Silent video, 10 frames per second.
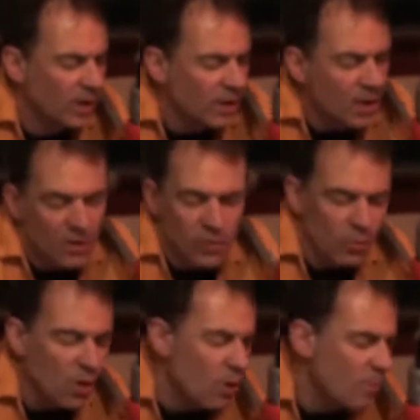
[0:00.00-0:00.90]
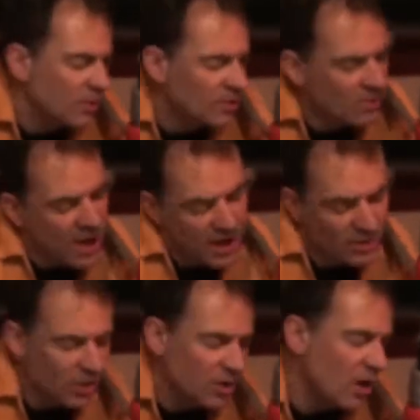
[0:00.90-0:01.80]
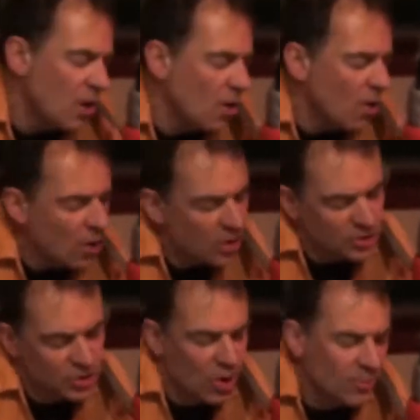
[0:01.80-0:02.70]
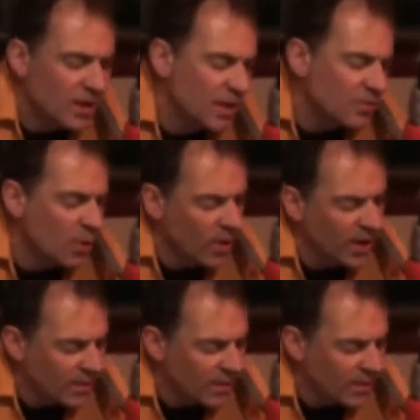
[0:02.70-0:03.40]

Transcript: the robe and crown? Good Lord, show me the way.